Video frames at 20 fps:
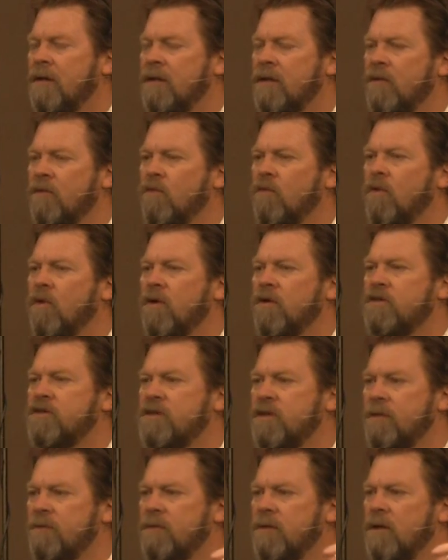that
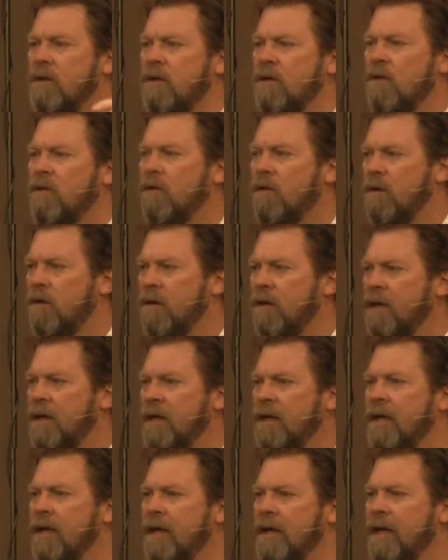worshiped the Lord
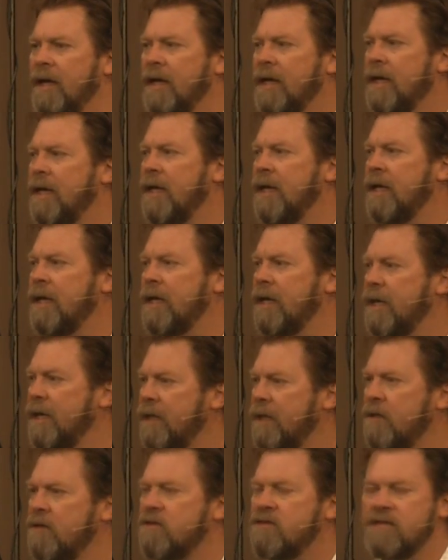in an
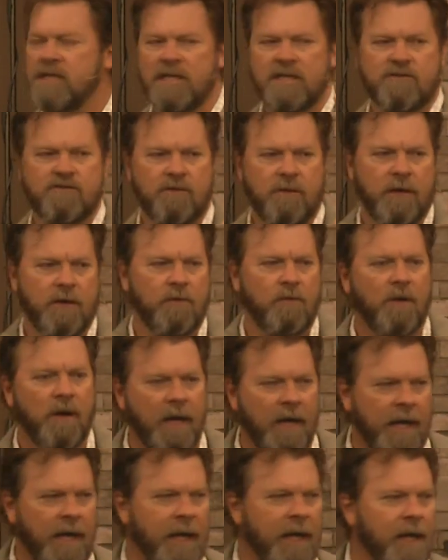intercessory
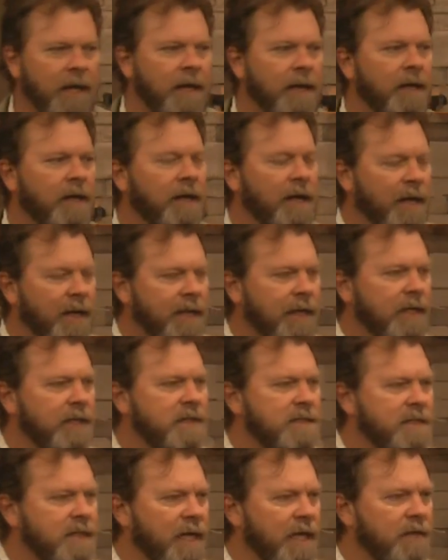way like
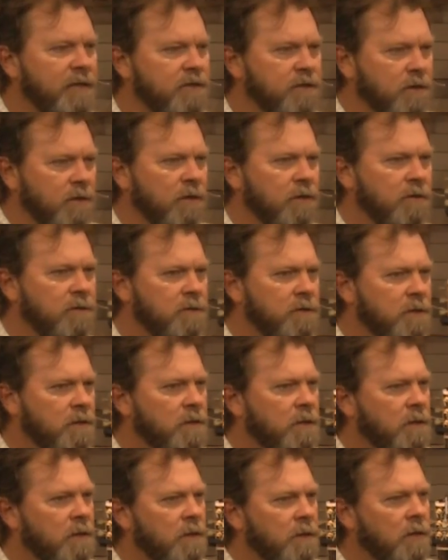Eastside Church.
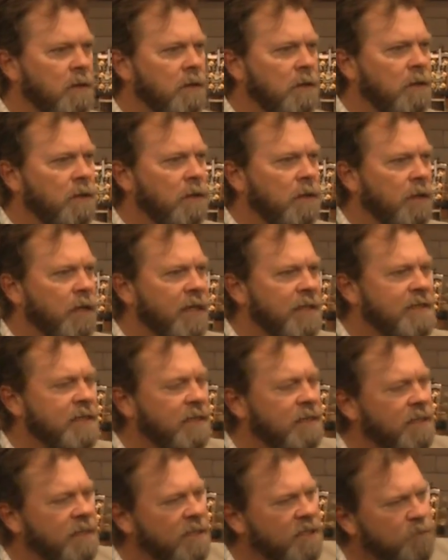He
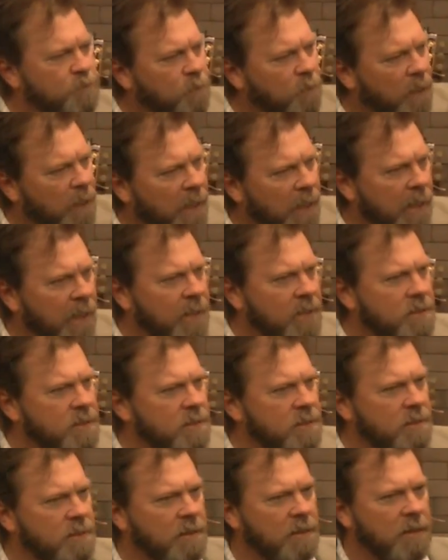said, this place